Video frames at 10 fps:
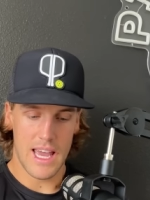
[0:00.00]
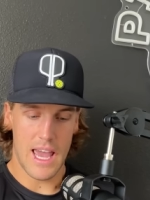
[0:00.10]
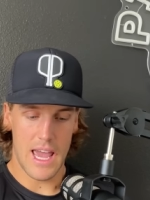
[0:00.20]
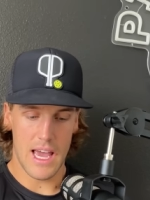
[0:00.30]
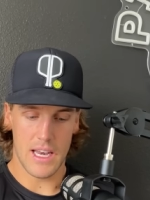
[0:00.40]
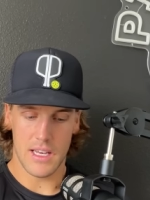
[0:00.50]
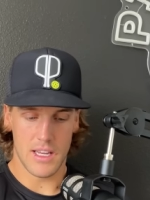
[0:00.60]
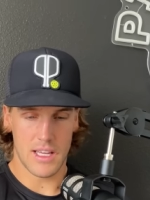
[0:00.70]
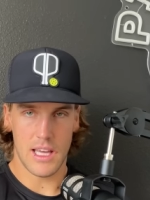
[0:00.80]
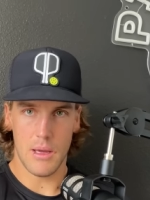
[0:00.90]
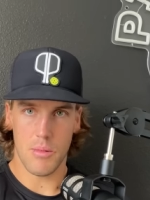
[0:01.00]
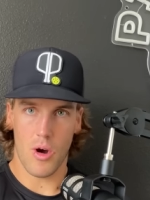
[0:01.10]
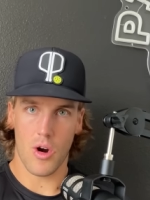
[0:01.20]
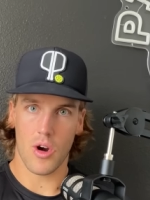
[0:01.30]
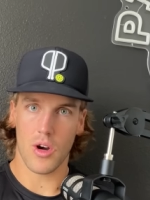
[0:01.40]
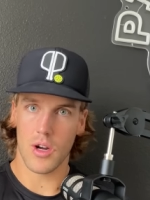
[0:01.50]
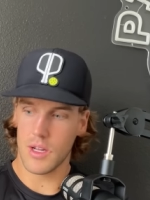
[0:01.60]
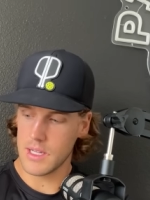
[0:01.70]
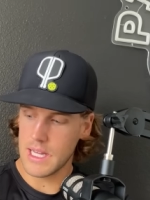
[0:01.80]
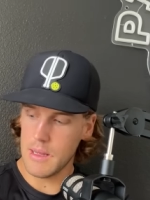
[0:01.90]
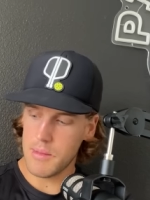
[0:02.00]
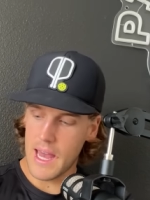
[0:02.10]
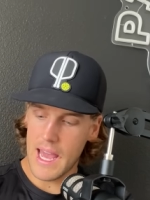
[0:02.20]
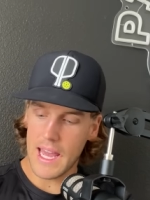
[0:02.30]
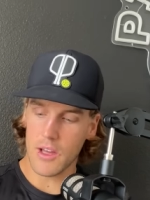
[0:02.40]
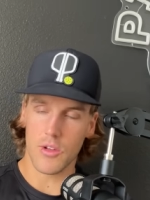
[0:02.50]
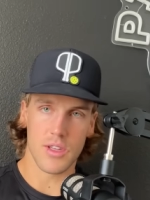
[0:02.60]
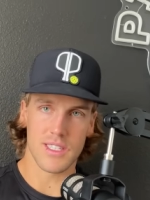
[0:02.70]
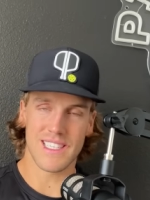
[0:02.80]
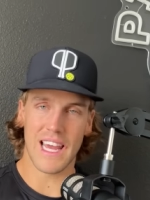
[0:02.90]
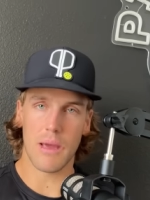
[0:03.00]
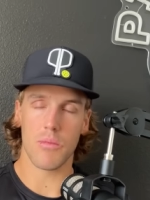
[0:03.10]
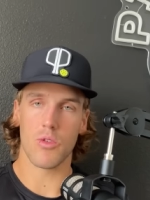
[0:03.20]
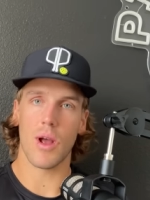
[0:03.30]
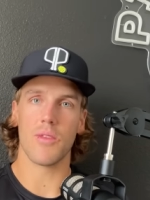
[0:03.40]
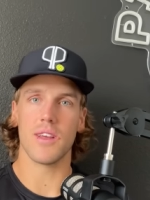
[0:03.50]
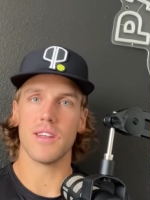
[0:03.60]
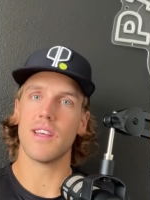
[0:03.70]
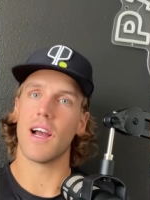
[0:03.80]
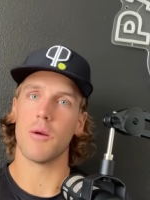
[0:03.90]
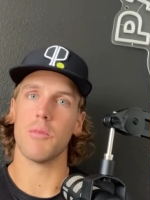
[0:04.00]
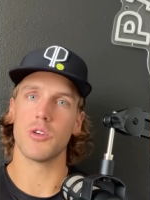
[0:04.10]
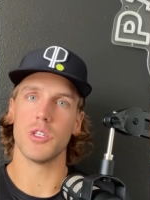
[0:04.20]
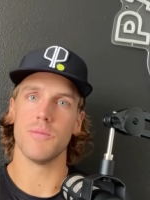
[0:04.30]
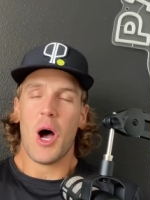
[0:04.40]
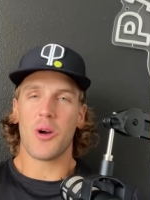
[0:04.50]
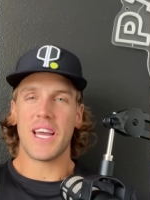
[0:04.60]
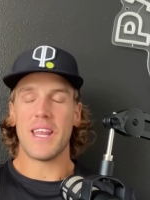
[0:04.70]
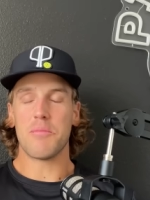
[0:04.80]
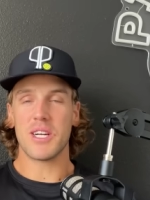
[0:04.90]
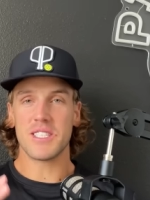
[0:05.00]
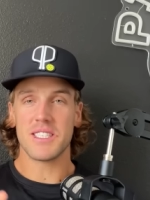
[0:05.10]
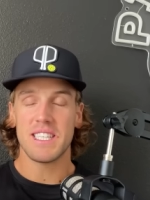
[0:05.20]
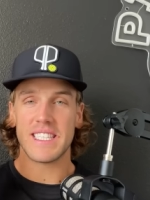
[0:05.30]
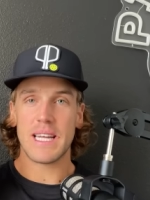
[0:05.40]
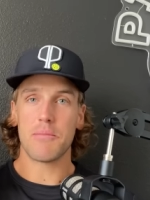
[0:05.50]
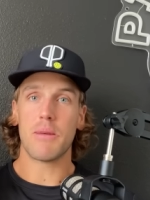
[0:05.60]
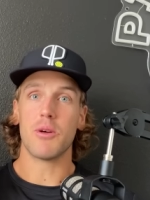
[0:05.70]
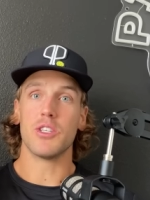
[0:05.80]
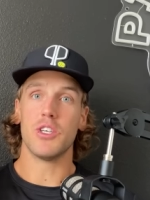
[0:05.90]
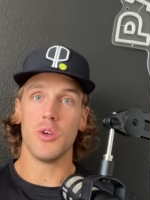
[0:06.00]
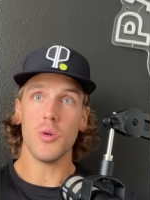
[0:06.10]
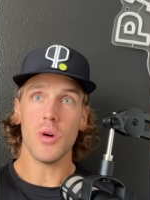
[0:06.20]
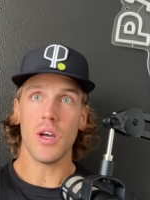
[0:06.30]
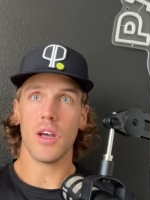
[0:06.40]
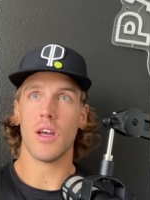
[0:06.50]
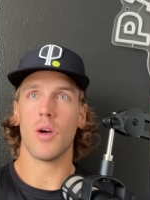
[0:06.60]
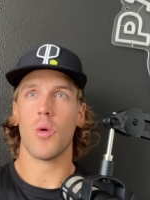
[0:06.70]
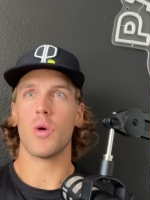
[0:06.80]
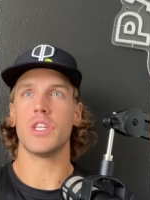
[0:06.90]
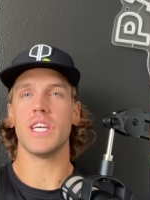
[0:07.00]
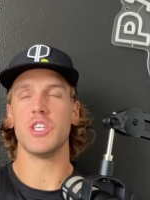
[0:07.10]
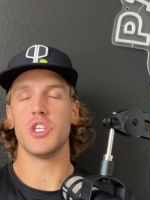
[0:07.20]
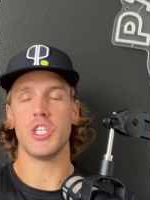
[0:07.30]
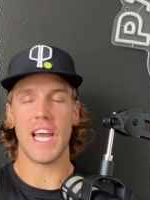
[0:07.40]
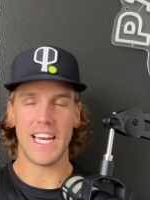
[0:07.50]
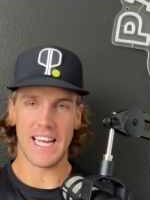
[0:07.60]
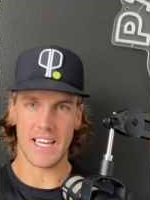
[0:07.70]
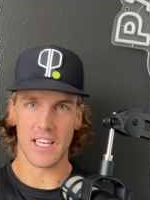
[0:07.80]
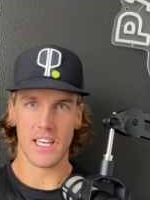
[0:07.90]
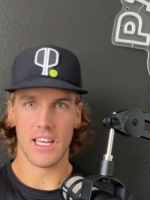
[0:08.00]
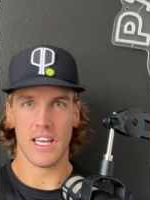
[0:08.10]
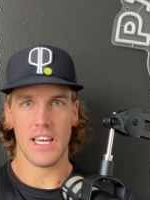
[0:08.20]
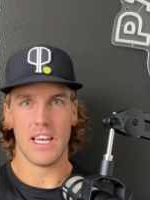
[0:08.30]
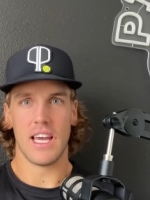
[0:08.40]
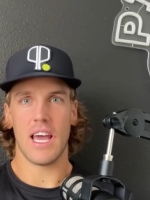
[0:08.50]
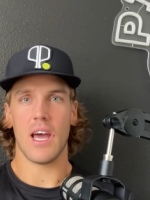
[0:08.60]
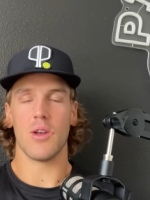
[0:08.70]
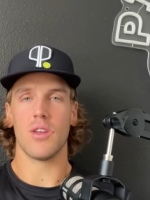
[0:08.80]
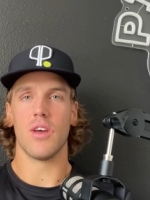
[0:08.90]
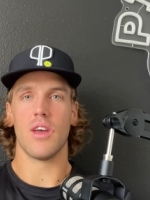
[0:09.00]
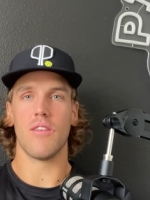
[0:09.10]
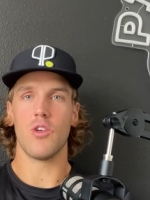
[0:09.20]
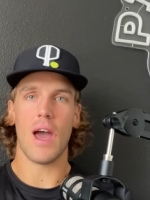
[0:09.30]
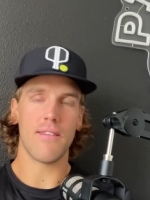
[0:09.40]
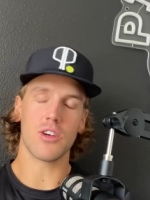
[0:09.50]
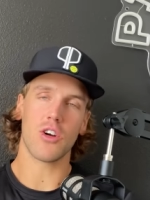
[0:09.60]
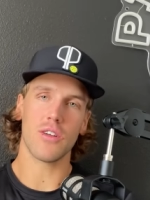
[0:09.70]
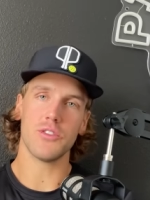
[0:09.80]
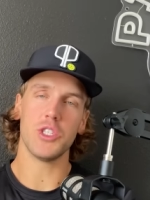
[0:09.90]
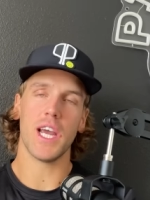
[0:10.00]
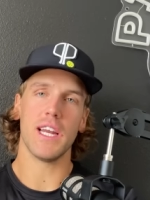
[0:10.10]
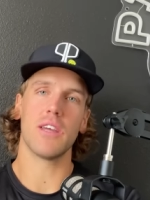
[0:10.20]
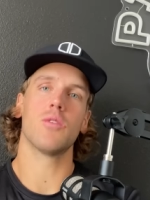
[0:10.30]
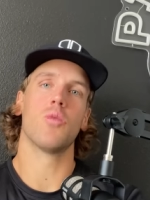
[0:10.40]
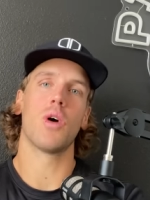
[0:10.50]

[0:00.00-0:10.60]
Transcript: and keep our keep that angle the same throughout the entire motion. Okay, that brings us to step number 2, which is shading. And if you haven't heard of shading, what